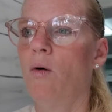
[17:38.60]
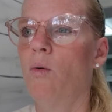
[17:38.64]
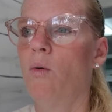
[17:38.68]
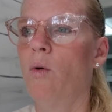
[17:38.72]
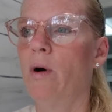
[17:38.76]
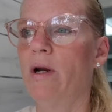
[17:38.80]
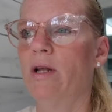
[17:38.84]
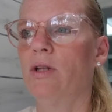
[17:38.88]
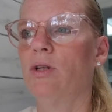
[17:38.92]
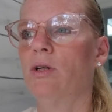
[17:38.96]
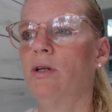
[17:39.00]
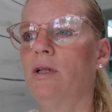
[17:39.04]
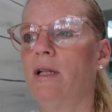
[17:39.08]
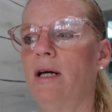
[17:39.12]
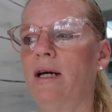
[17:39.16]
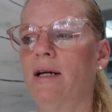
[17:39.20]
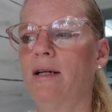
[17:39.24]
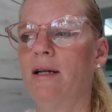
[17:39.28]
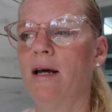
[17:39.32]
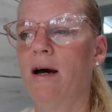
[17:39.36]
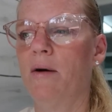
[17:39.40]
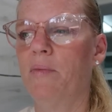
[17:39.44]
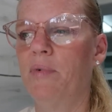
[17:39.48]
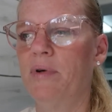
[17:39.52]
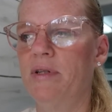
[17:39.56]
what it looked
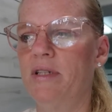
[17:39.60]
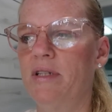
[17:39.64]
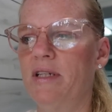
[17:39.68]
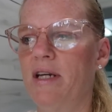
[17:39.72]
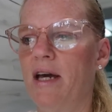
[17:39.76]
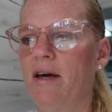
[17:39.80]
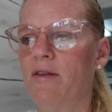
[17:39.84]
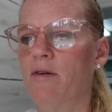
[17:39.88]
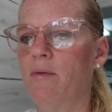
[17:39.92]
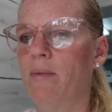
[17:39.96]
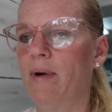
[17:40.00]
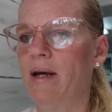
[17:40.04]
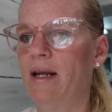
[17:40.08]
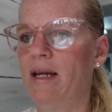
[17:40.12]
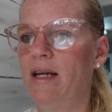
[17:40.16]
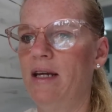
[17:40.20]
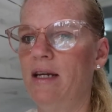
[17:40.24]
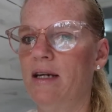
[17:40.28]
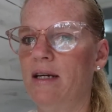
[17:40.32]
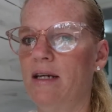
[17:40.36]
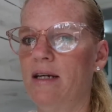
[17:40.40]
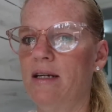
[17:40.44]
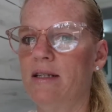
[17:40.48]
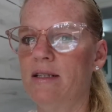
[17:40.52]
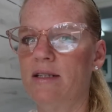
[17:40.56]
like, not put together, but
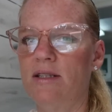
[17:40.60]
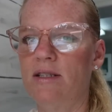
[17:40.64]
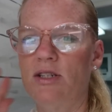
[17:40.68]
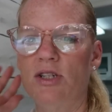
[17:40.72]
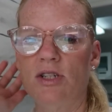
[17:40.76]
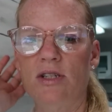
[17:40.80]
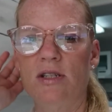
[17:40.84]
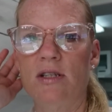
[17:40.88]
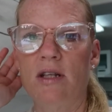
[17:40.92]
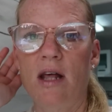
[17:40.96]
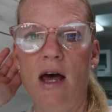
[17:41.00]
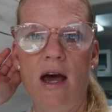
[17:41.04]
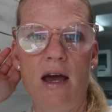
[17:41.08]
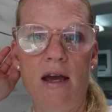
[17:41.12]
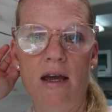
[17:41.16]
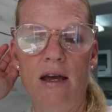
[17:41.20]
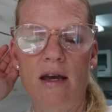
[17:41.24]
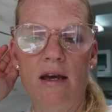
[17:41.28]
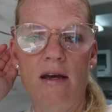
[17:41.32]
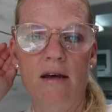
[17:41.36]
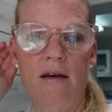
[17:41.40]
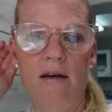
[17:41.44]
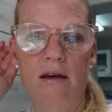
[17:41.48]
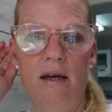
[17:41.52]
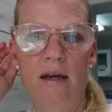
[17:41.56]
he has just like,
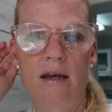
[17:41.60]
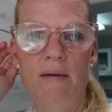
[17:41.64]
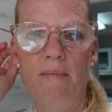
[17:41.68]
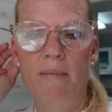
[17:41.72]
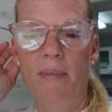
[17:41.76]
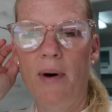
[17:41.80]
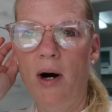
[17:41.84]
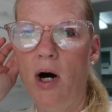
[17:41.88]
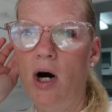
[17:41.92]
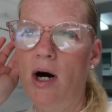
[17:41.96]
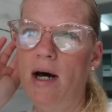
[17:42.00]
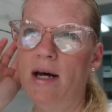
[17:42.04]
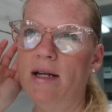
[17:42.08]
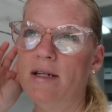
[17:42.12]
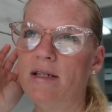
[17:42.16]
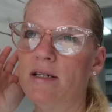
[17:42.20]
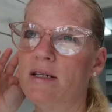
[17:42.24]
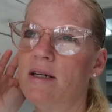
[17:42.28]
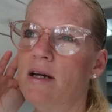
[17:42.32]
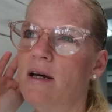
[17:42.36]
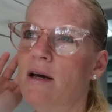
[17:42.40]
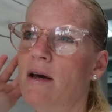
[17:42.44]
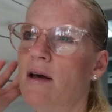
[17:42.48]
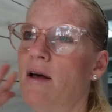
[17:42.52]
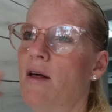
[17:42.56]
he
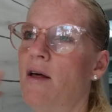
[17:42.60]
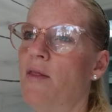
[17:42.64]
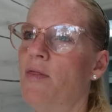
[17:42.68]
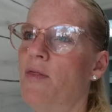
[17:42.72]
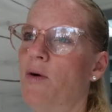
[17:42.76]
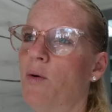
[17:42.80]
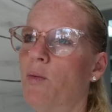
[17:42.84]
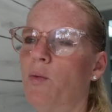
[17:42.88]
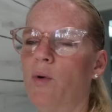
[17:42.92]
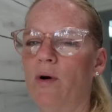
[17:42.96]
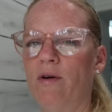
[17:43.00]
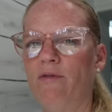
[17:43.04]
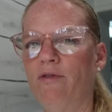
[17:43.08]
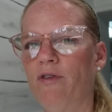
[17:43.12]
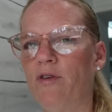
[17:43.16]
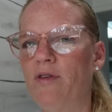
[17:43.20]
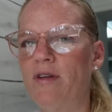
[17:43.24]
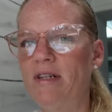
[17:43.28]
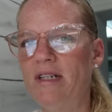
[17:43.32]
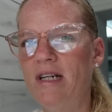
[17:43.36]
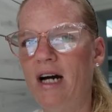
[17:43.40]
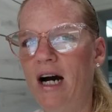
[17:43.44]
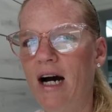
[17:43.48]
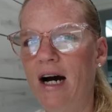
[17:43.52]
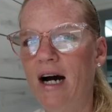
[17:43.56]
bought the wood for
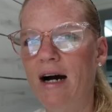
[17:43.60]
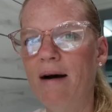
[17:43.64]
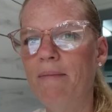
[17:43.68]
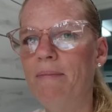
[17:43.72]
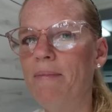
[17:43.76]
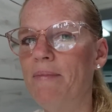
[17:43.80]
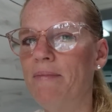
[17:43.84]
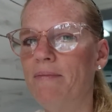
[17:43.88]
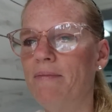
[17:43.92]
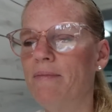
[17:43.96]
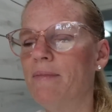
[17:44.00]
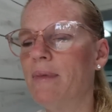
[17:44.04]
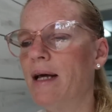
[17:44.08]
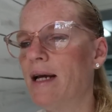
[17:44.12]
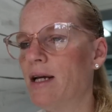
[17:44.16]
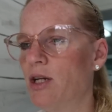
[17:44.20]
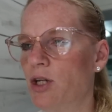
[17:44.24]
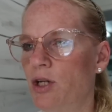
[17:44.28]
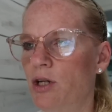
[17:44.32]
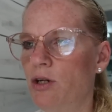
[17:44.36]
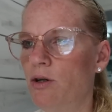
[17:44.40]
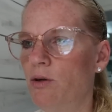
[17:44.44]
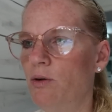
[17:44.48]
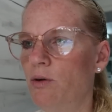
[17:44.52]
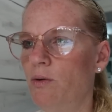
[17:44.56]
the top, like
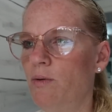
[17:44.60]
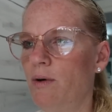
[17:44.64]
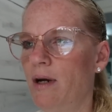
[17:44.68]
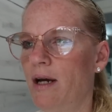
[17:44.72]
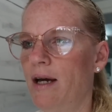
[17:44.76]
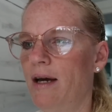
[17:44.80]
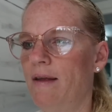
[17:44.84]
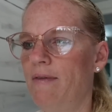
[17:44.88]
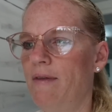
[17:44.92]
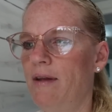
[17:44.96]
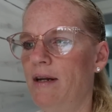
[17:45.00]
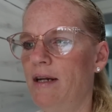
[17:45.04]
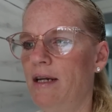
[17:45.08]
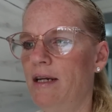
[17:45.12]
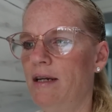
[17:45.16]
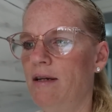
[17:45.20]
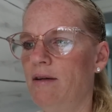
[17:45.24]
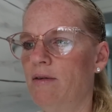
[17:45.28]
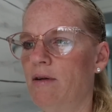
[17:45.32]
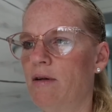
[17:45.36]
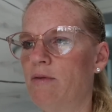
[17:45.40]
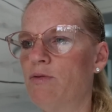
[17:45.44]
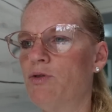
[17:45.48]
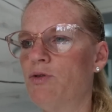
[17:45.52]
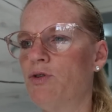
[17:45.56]
new, and then
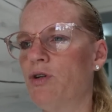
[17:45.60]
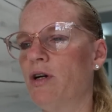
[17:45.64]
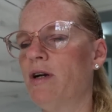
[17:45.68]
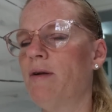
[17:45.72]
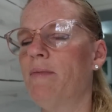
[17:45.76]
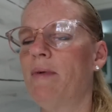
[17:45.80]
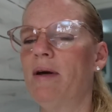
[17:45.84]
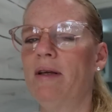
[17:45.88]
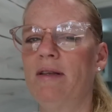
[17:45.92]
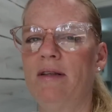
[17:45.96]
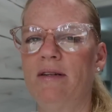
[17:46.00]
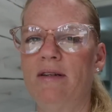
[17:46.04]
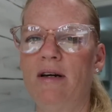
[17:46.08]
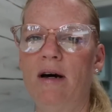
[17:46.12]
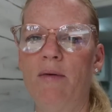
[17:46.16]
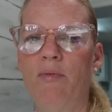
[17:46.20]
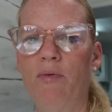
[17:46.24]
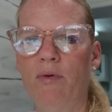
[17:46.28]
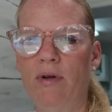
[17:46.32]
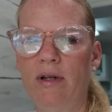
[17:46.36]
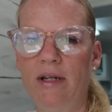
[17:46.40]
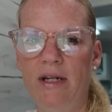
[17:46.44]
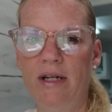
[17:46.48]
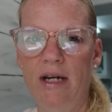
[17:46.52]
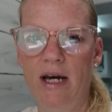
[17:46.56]
he, he was trying to make the top
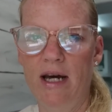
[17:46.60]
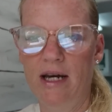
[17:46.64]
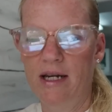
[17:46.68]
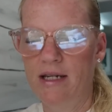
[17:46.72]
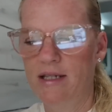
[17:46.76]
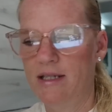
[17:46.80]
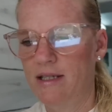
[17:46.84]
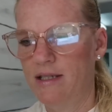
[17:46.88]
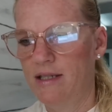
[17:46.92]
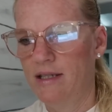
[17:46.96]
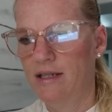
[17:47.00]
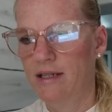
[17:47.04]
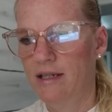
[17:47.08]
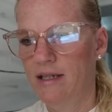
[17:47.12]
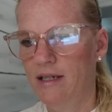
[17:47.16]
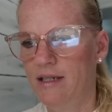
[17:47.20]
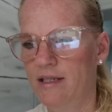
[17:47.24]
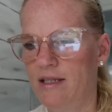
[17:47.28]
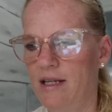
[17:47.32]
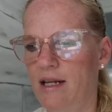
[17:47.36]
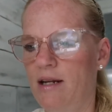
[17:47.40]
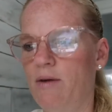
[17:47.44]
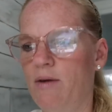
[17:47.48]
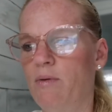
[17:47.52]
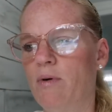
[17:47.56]
really nice. He
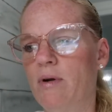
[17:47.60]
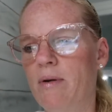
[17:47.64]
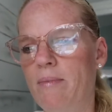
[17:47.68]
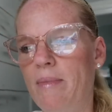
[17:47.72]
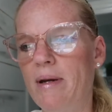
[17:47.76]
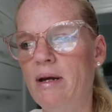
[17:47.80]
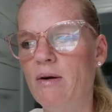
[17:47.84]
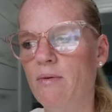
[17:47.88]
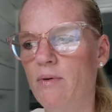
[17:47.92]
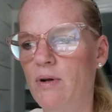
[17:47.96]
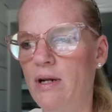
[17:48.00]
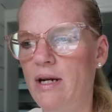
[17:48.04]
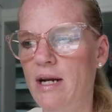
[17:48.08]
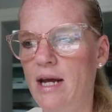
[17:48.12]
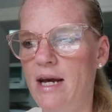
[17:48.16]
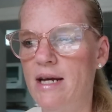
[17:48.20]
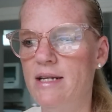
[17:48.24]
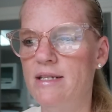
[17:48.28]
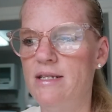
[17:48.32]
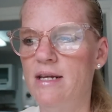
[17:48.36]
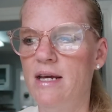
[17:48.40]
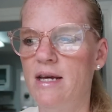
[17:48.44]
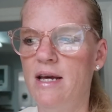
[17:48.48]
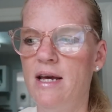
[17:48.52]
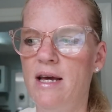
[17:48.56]
said he wanted to make it really
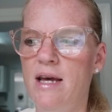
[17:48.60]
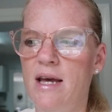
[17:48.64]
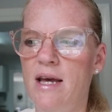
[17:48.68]
nice.